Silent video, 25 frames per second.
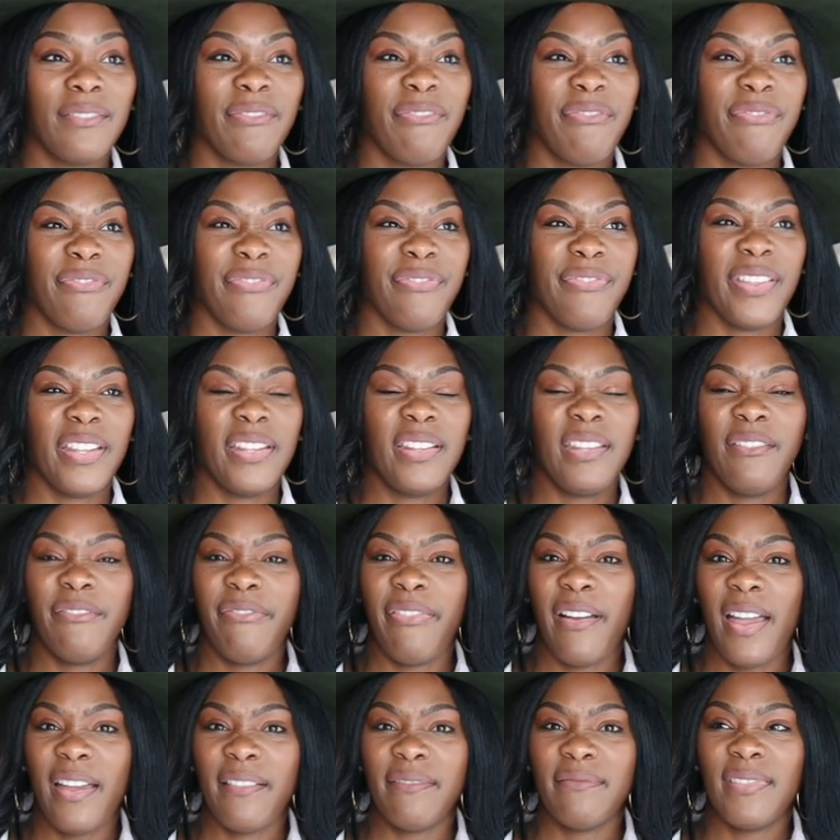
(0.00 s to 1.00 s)

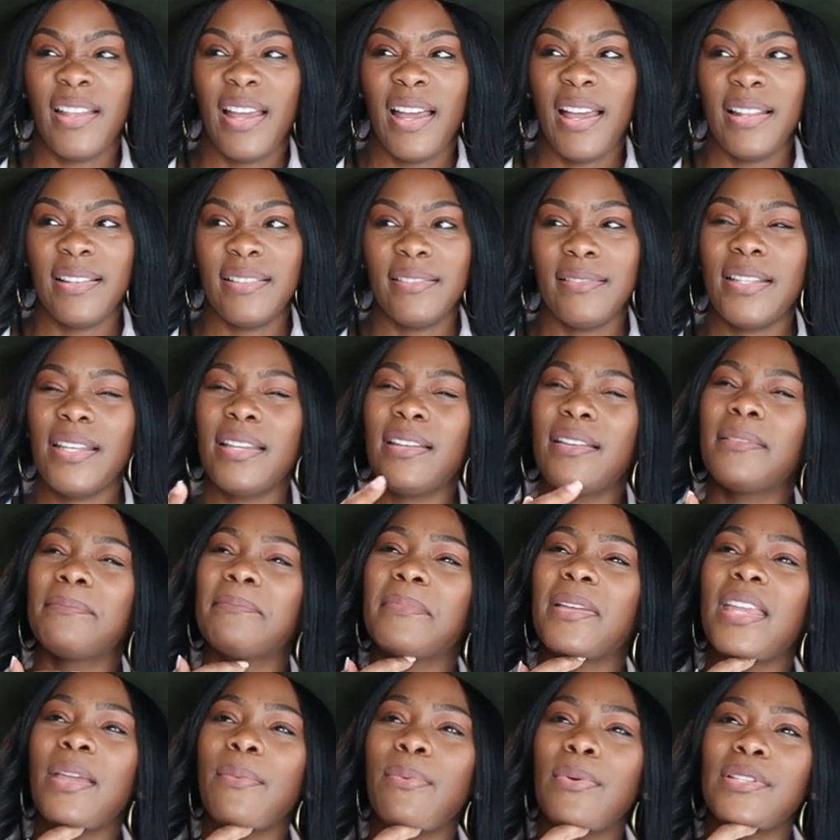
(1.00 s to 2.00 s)
$55.
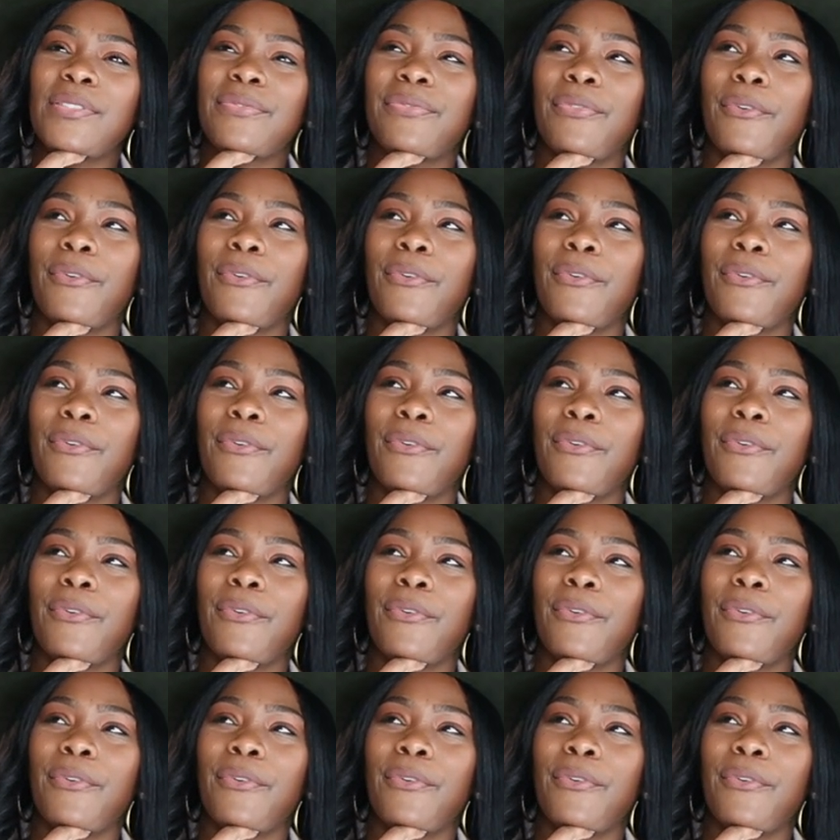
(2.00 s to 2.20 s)
Um, it was